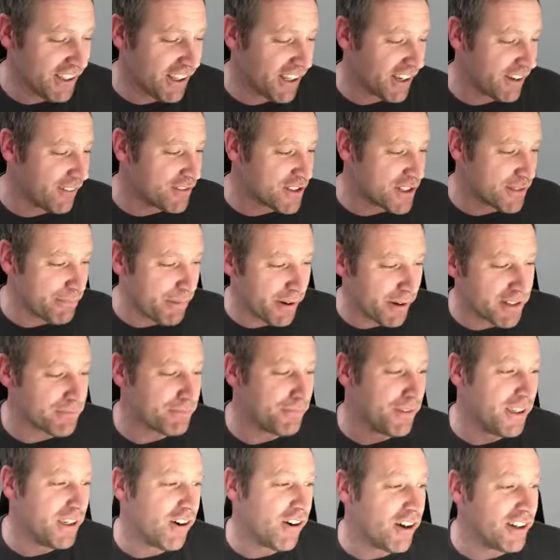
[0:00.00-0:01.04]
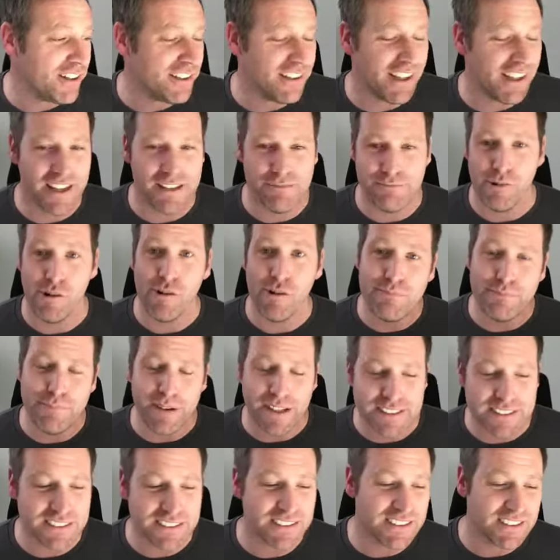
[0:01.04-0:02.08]
kind of spurred me on in my own
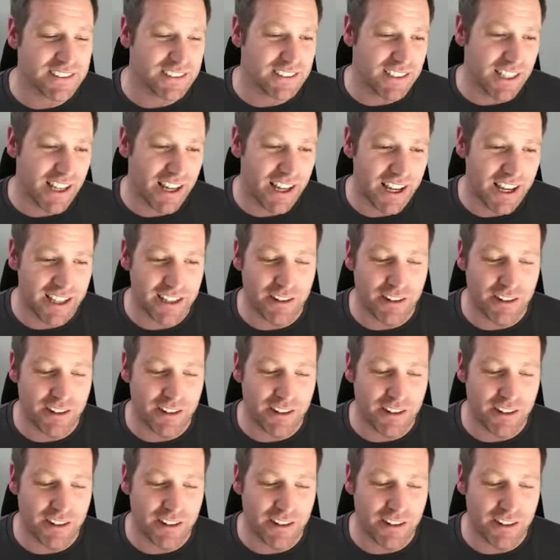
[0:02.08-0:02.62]
business and that.